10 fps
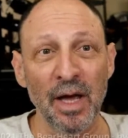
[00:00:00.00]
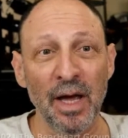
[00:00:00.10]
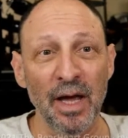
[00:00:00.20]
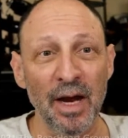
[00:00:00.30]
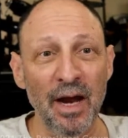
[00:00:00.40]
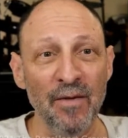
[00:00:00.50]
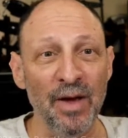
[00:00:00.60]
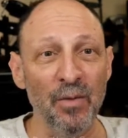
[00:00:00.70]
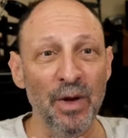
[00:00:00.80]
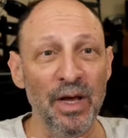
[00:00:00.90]
In any event,
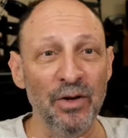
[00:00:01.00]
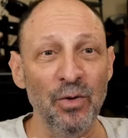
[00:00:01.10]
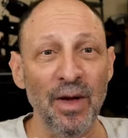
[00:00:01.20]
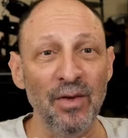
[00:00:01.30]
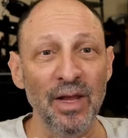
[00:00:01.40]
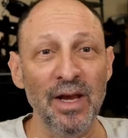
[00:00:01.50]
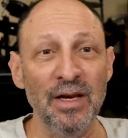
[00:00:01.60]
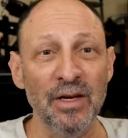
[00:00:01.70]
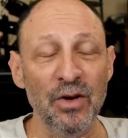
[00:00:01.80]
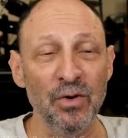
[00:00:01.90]
we do have a
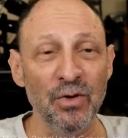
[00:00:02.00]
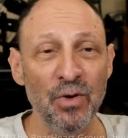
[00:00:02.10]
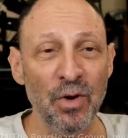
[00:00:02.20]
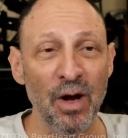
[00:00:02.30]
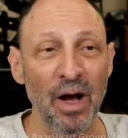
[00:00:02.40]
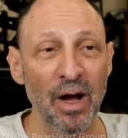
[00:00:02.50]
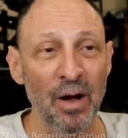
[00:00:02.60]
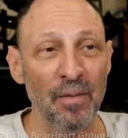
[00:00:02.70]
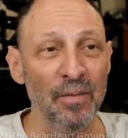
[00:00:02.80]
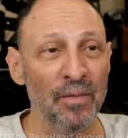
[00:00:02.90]
LinkedIn user.
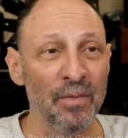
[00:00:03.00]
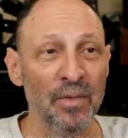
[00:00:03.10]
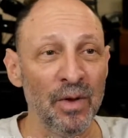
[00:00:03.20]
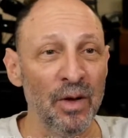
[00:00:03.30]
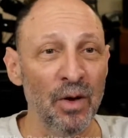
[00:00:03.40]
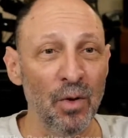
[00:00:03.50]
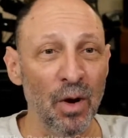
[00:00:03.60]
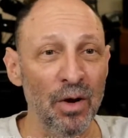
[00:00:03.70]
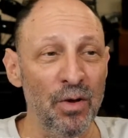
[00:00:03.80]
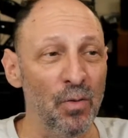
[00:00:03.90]
Who are
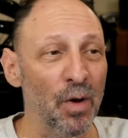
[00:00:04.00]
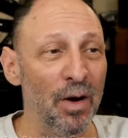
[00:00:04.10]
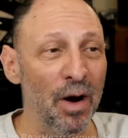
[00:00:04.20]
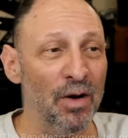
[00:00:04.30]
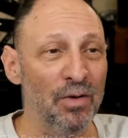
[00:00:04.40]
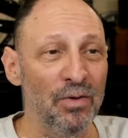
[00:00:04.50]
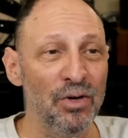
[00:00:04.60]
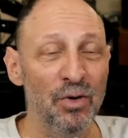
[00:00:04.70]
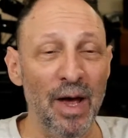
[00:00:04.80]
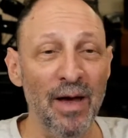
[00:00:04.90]
you? Where are you? Do
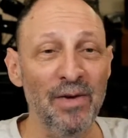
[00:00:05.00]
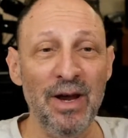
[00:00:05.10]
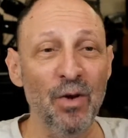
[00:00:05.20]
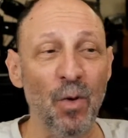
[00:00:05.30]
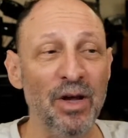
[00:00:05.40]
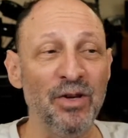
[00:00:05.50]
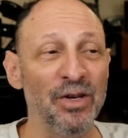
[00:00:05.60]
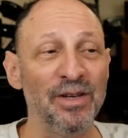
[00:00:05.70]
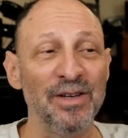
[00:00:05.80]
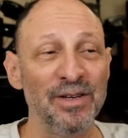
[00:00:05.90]
you have any
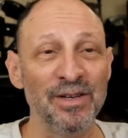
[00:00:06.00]
questions?